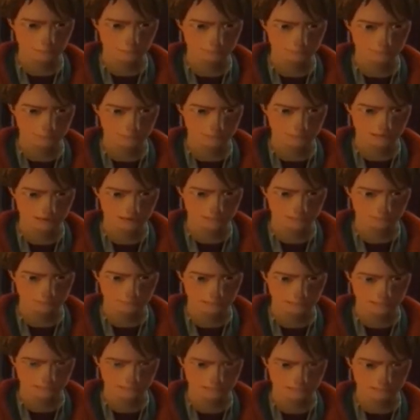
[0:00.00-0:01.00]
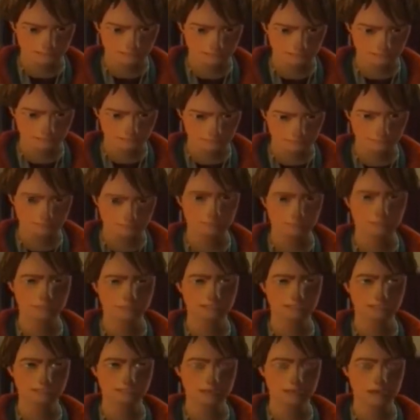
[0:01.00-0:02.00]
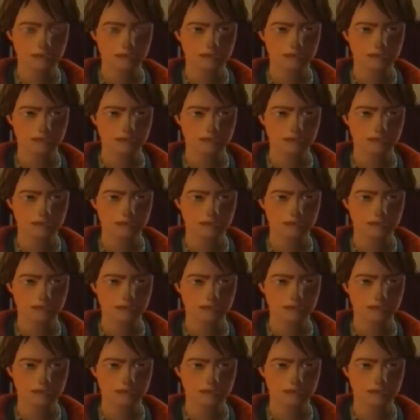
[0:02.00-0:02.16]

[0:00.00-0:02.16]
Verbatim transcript: Was pulled from his Carl